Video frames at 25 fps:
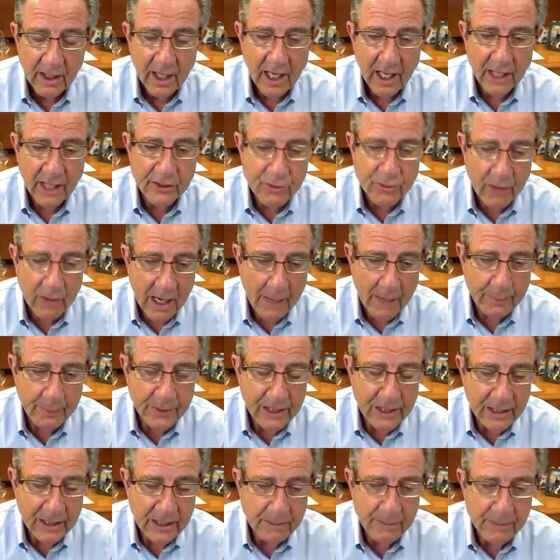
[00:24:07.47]
and drop an
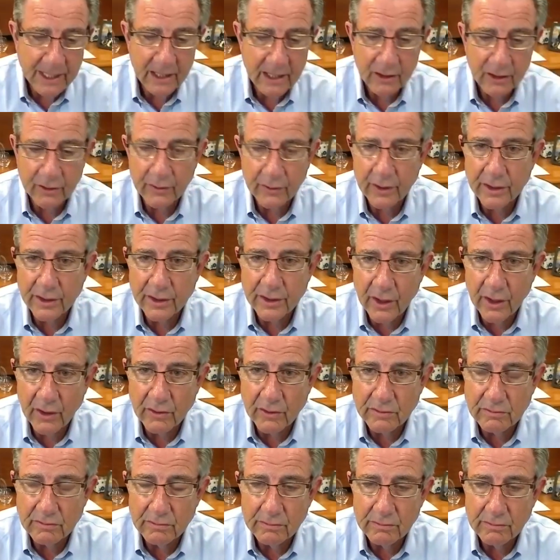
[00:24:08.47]
email or a note